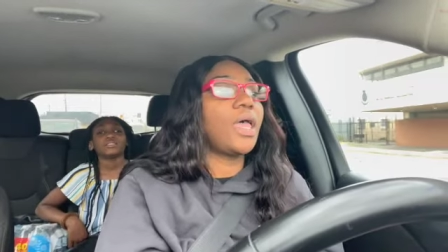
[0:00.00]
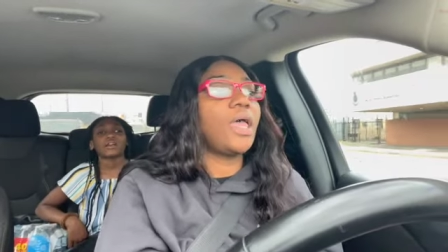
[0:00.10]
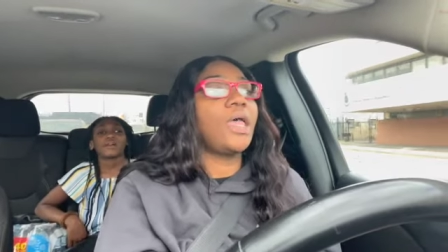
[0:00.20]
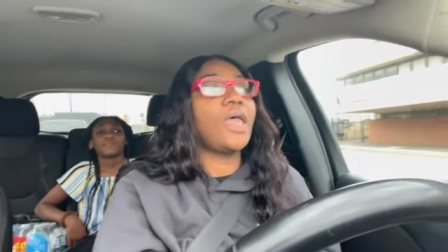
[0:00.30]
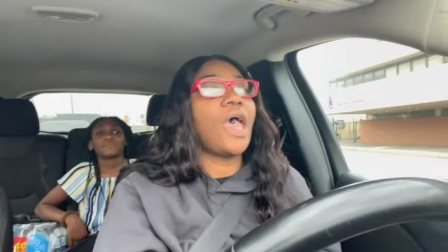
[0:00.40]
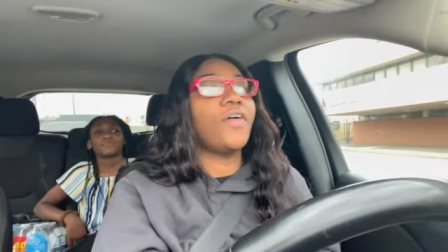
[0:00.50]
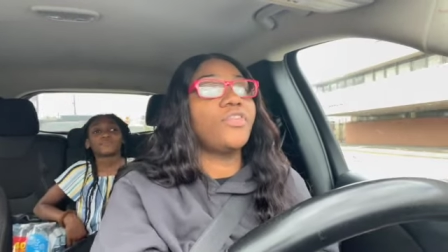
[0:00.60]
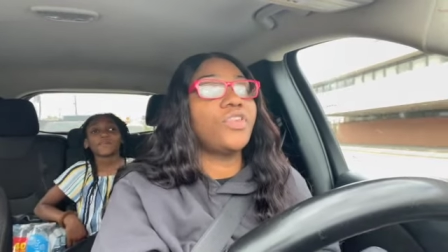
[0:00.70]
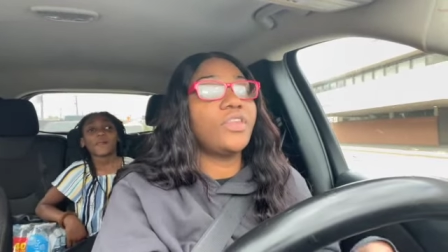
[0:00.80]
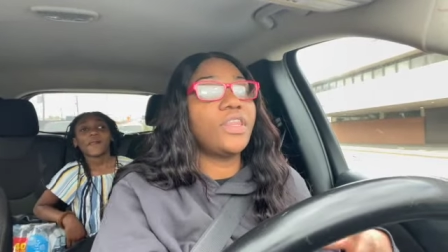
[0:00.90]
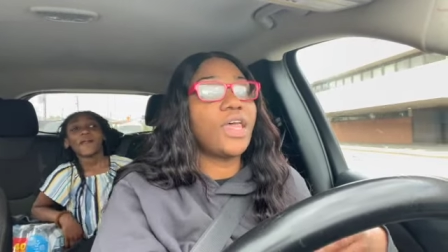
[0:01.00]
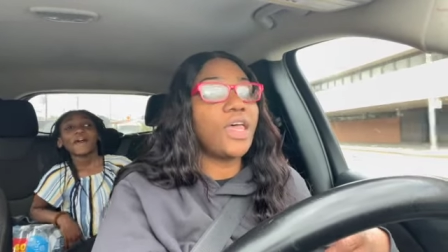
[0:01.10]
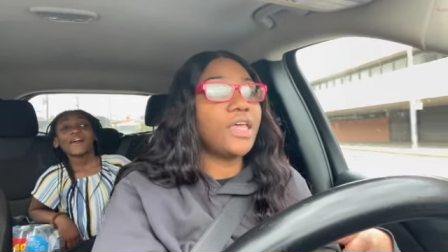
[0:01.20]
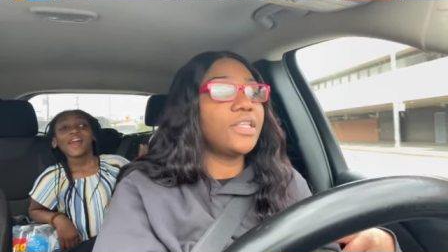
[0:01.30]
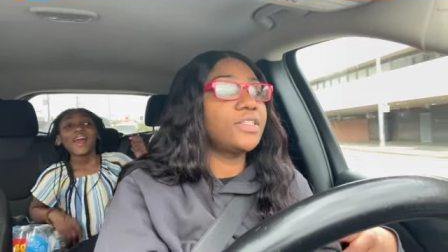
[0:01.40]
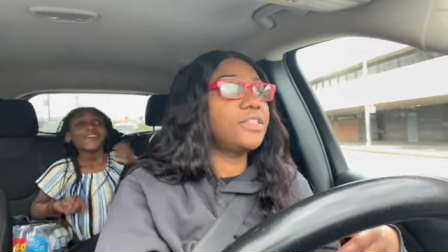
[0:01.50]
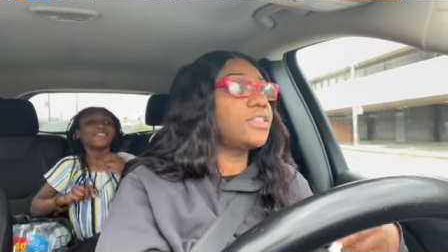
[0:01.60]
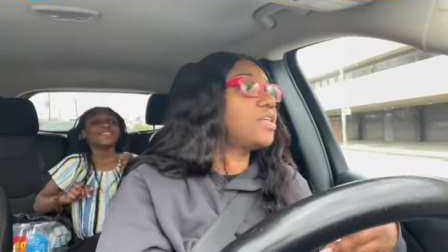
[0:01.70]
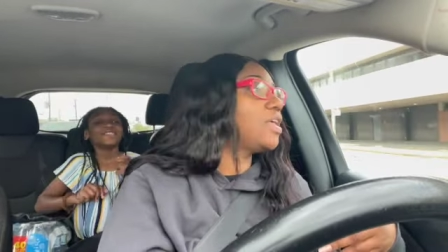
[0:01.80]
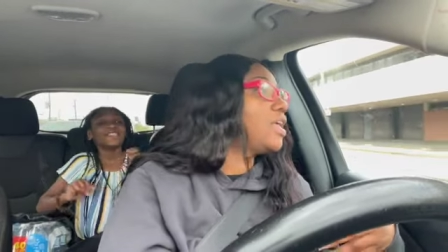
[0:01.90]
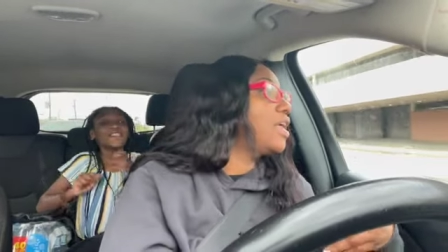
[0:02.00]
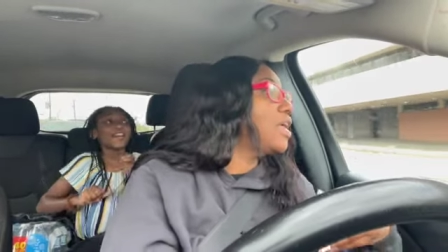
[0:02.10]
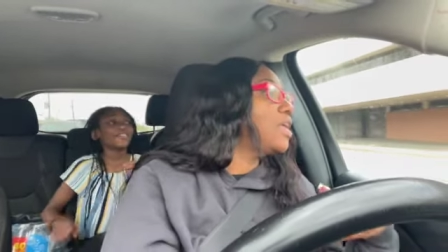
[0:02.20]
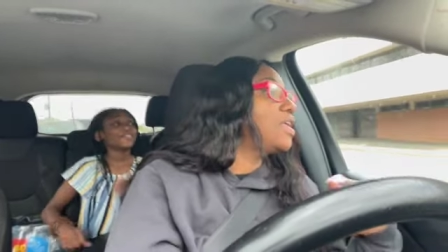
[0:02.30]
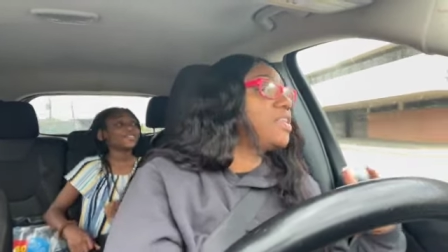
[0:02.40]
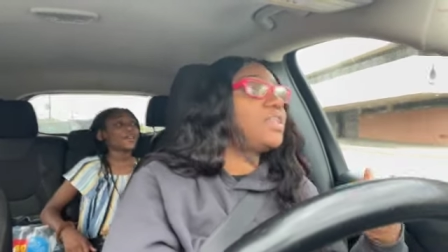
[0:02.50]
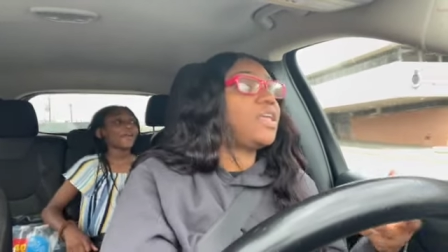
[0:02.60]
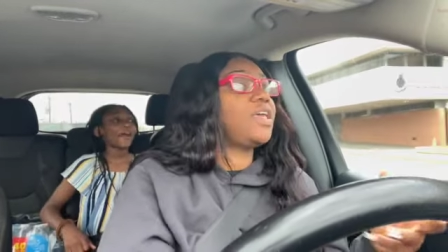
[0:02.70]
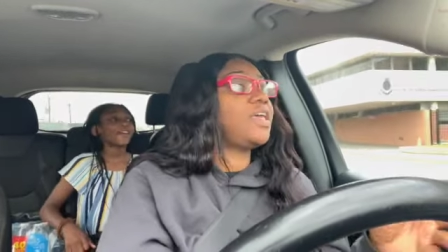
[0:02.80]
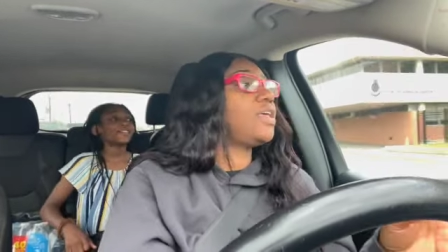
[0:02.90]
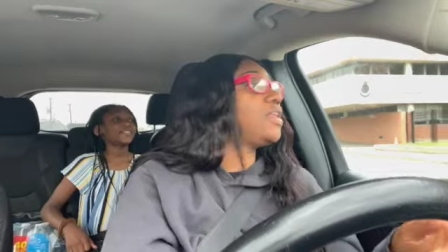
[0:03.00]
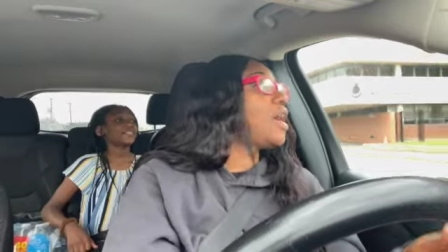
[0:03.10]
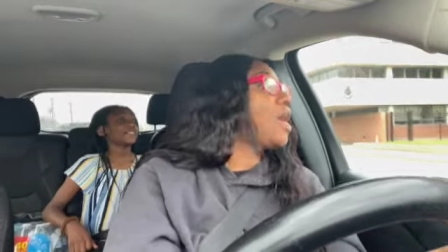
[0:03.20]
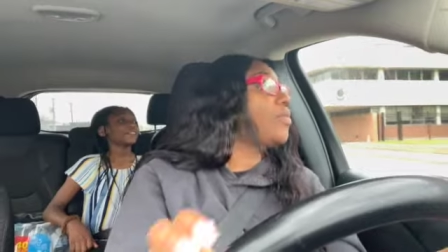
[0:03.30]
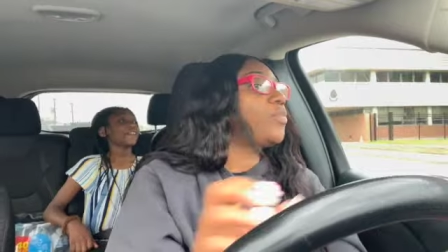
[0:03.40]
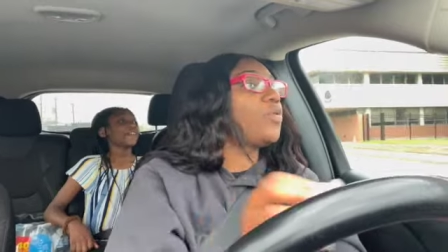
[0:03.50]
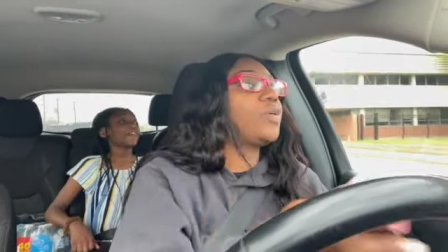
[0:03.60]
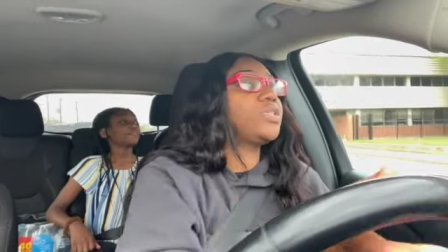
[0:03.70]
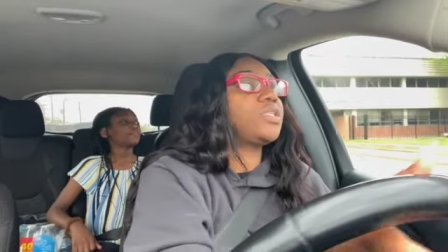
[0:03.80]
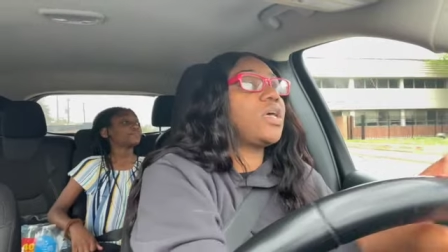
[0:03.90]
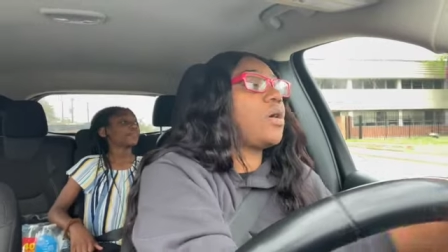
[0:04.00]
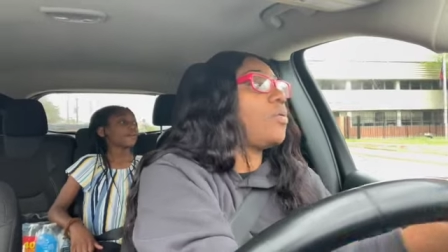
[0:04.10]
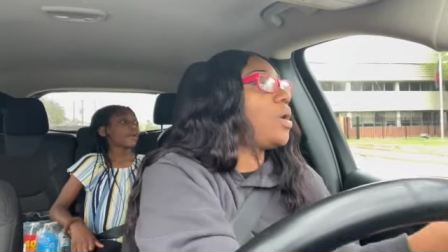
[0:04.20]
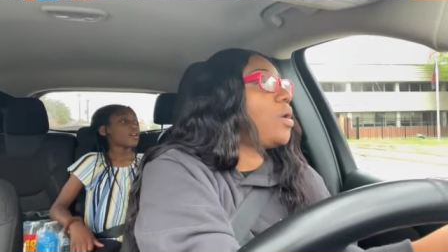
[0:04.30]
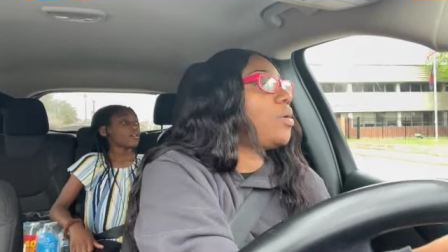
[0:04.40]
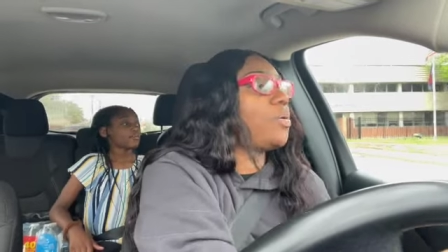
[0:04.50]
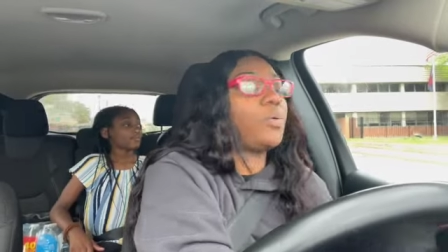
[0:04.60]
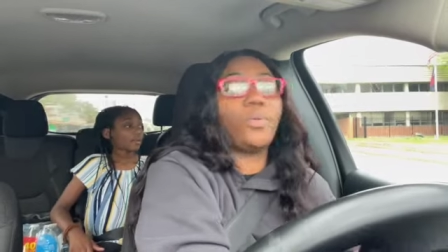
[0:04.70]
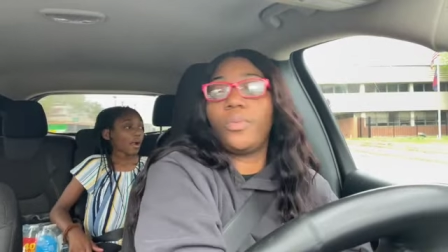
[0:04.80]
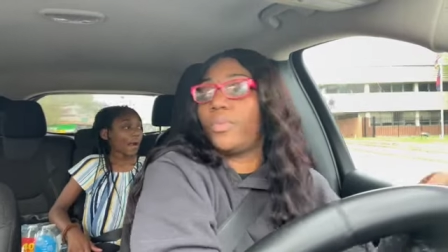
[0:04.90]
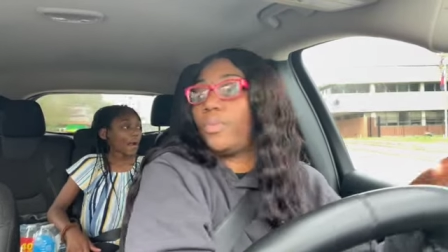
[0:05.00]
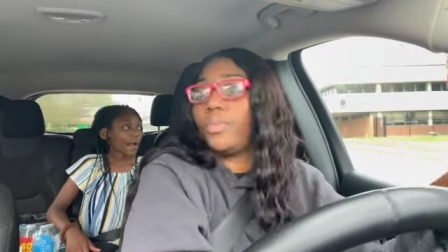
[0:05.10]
And after that, then I'm going to go home